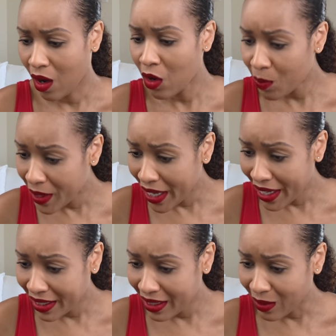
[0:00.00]

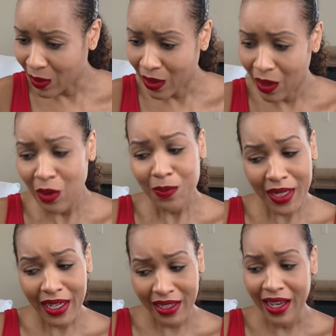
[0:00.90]
opiated or
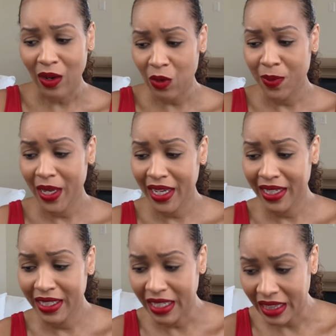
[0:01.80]
opiate, yeah,
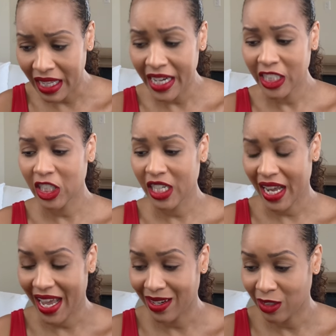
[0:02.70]
opiated, lush,
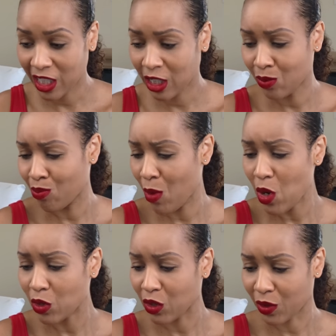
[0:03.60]
and
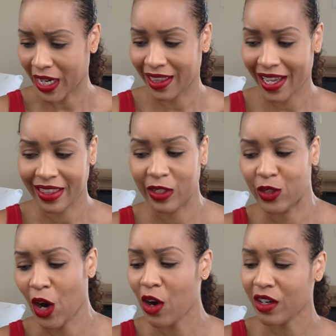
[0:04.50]
smoldering like the
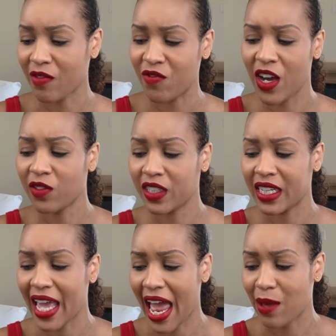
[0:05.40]
dark,
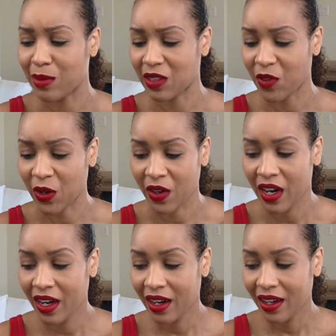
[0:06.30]
velvety atmosphere
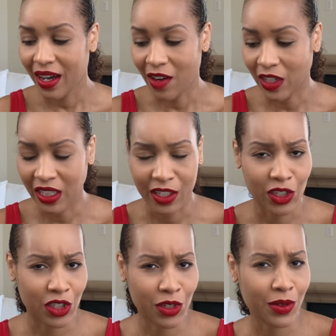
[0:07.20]
of a
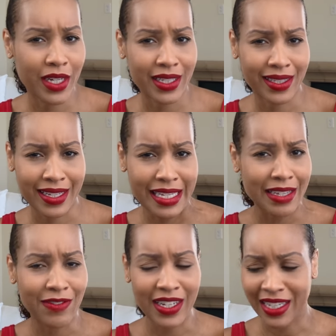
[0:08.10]
luxurious
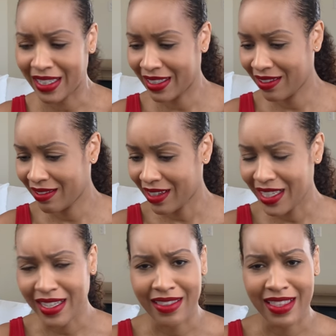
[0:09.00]
evening.
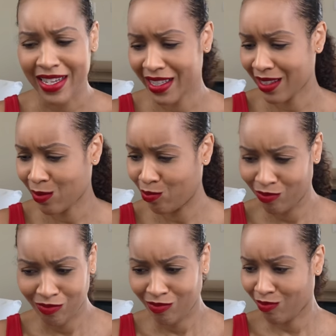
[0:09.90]
Isn't this
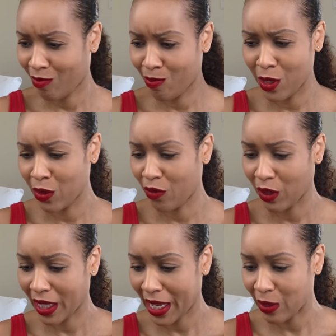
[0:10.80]

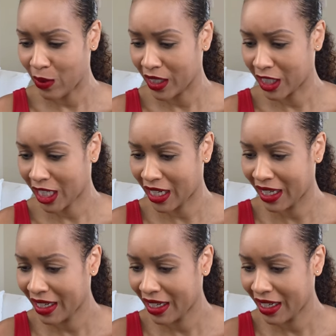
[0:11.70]
beautiful language?